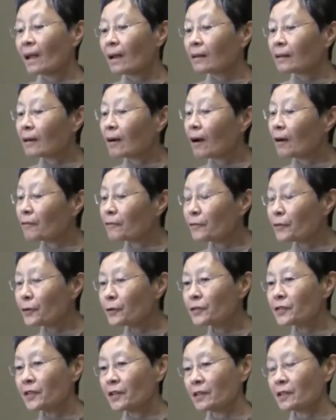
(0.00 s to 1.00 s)
The
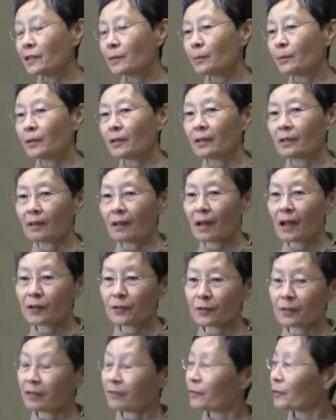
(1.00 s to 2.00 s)
Confucians were
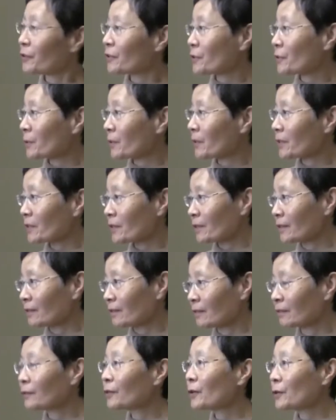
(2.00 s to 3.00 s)
actually virtuous,
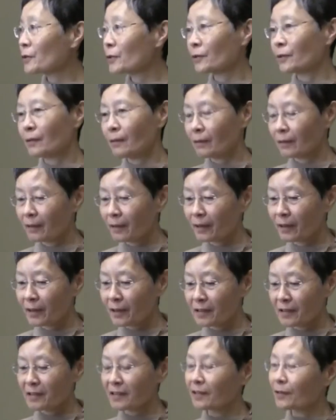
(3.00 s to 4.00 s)
virtue
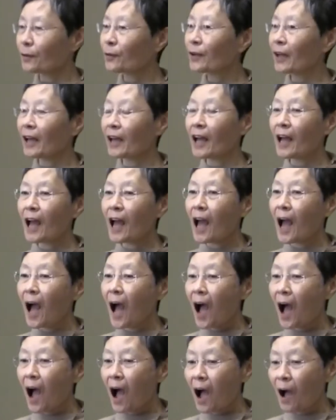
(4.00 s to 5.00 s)
theorists. Okay,
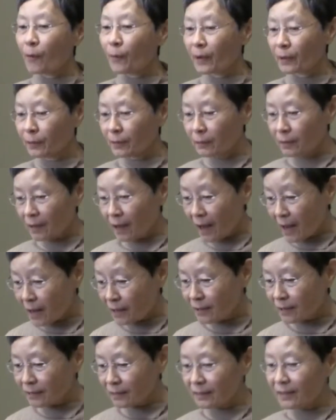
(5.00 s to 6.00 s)
when
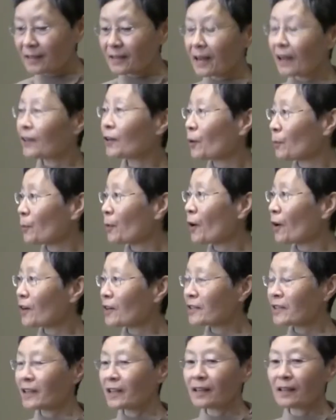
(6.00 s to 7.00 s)
I decide on
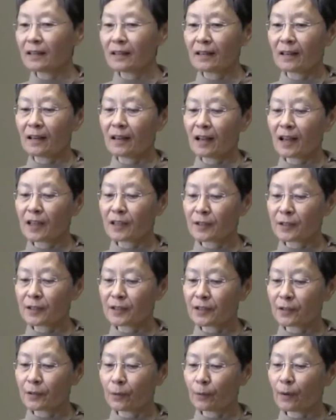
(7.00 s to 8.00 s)
policy,
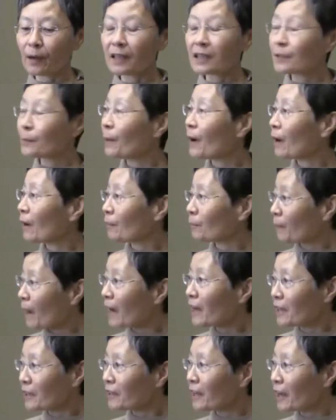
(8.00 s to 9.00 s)
it's what is my,
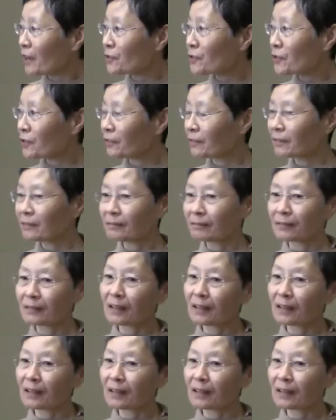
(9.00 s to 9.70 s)
my intention.